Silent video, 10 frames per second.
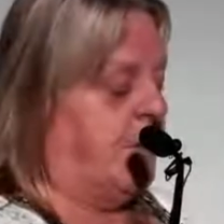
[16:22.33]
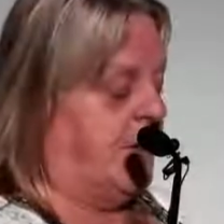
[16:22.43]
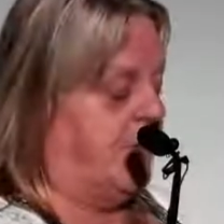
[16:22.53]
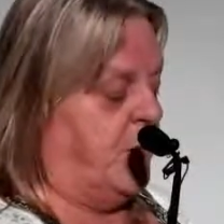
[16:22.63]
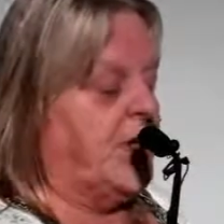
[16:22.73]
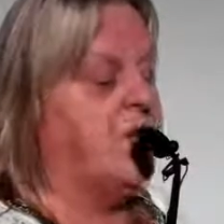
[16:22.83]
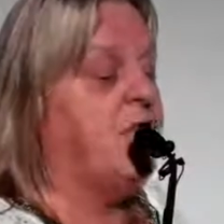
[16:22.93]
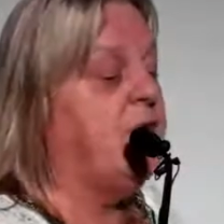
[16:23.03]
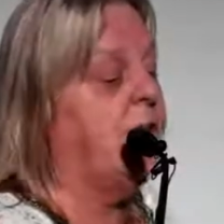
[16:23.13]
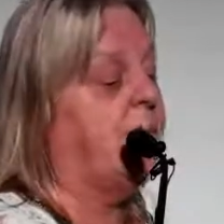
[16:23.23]
but if we
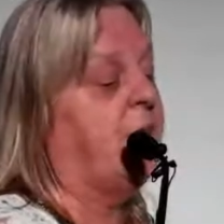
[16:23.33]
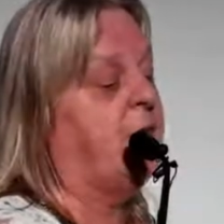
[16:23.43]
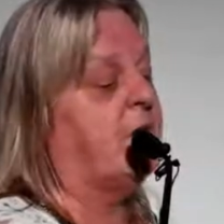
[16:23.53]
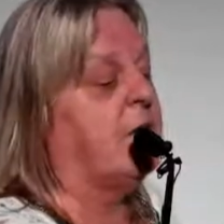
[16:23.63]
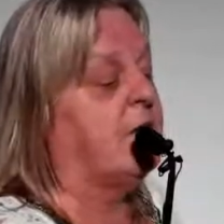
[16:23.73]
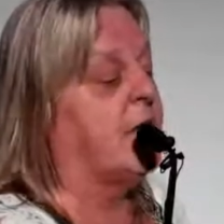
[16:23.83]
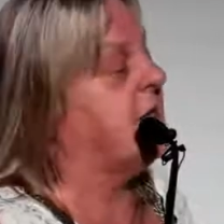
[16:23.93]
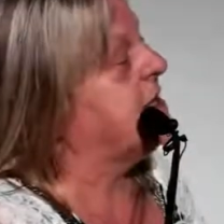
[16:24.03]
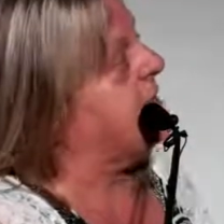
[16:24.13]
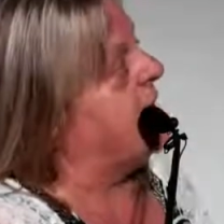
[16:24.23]
do the
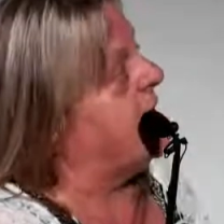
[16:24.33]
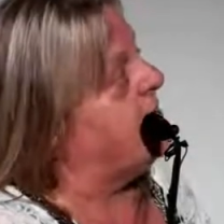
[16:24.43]
person-centred care,